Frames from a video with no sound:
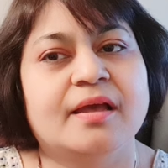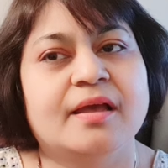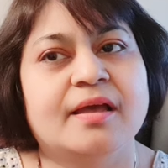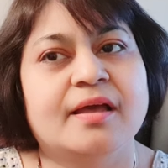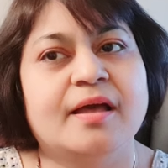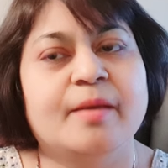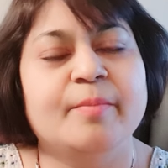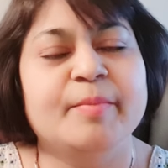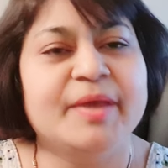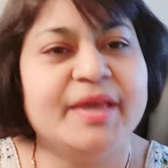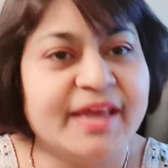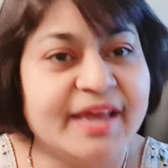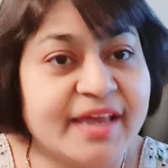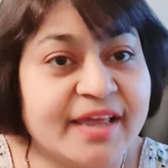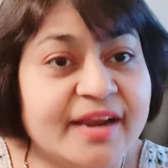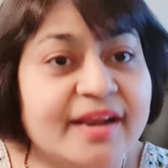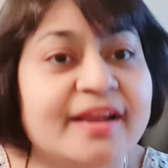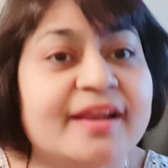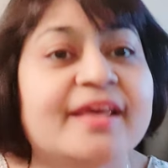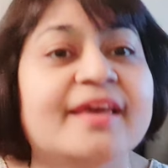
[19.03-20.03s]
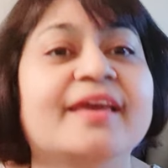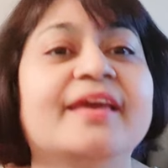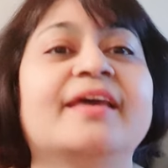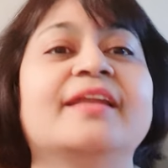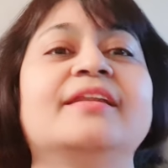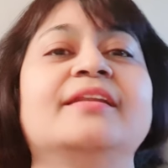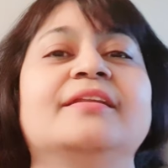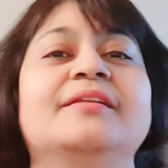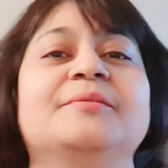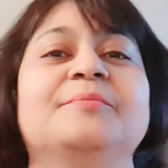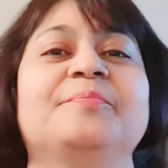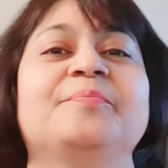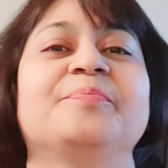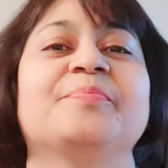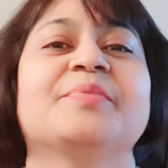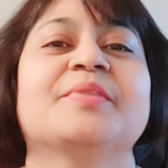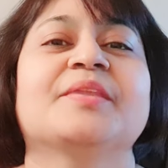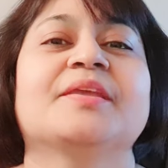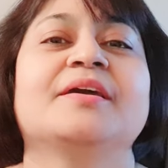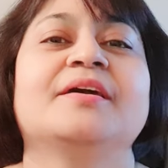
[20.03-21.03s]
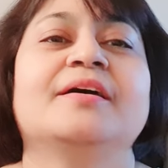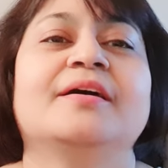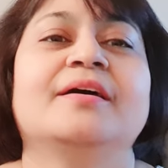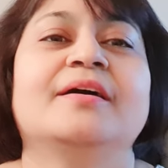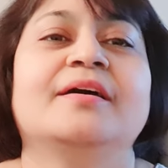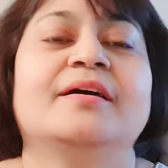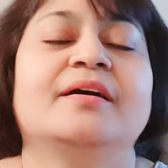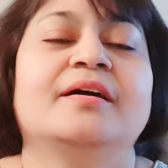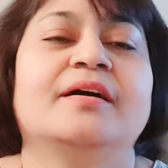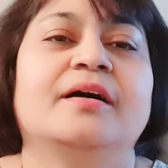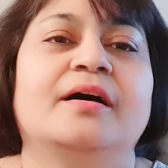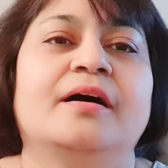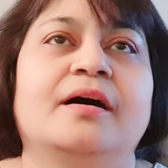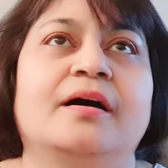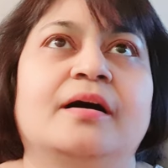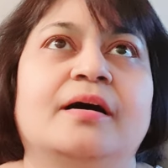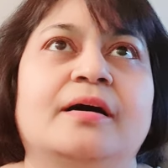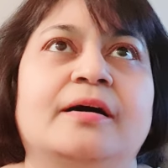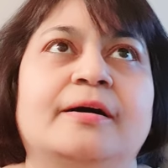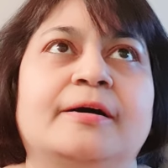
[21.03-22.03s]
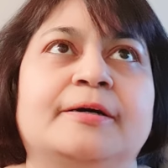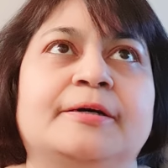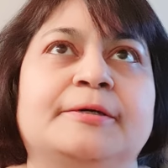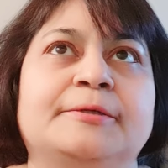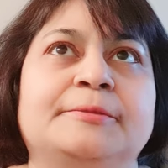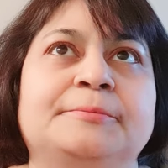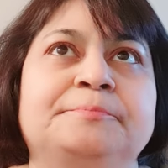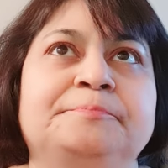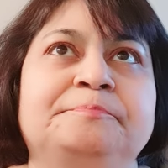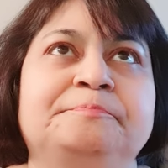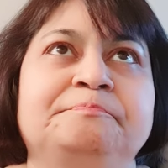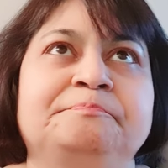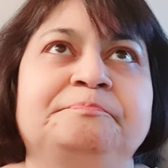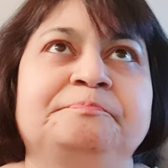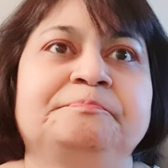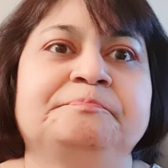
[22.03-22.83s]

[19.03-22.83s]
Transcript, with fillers: coming again and again um,